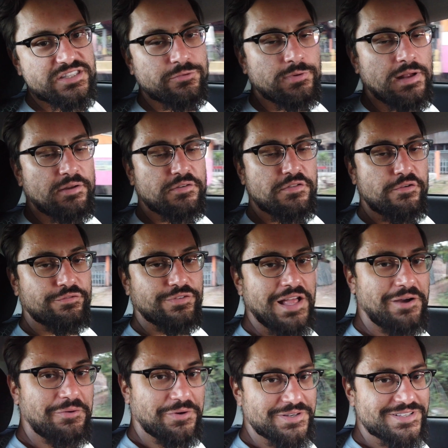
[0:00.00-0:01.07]
the route of the
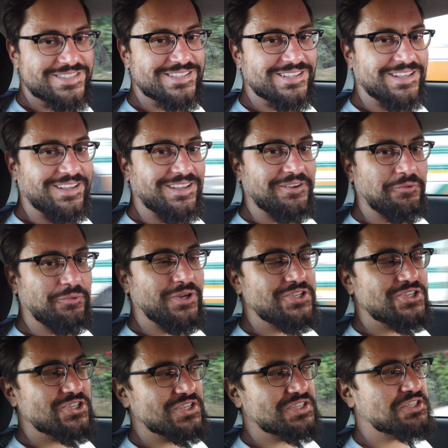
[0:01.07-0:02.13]
flowers,
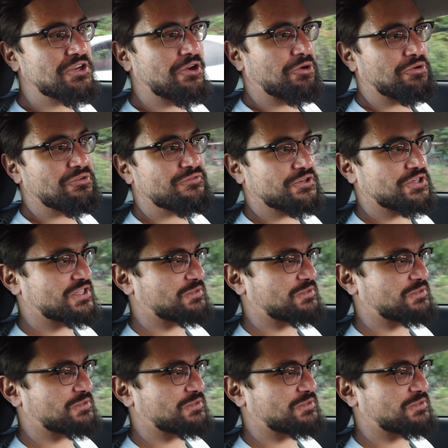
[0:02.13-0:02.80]
which is known for